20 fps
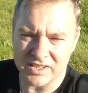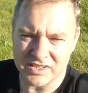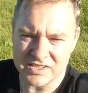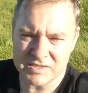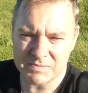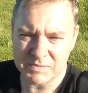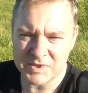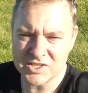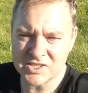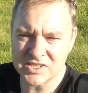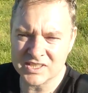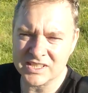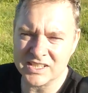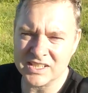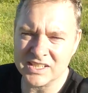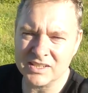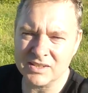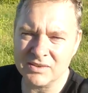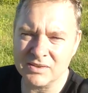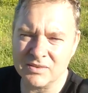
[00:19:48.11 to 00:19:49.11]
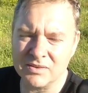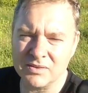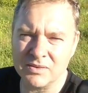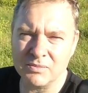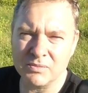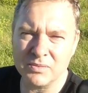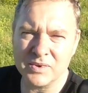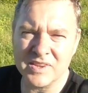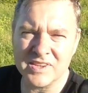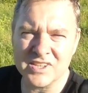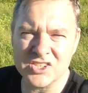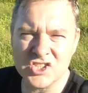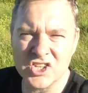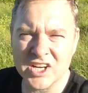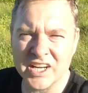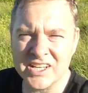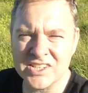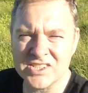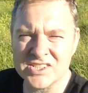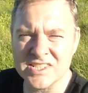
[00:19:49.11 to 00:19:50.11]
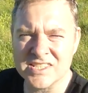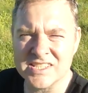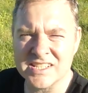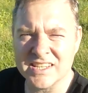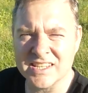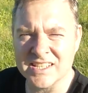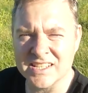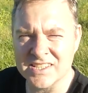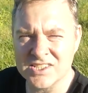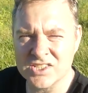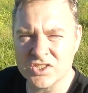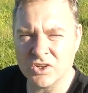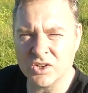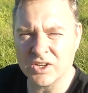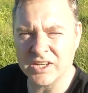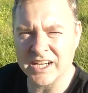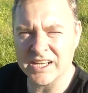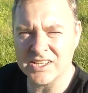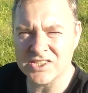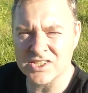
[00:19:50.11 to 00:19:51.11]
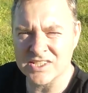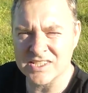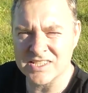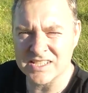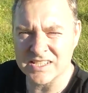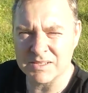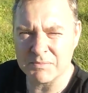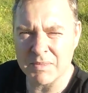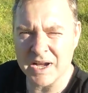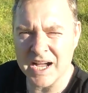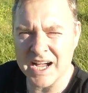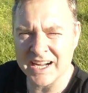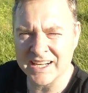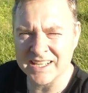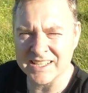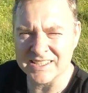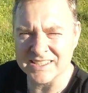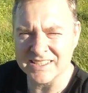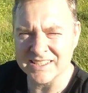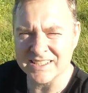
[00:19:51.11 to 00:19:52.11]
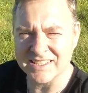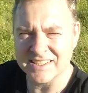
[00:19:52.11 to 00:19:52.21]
especially with the changes in the stock agency market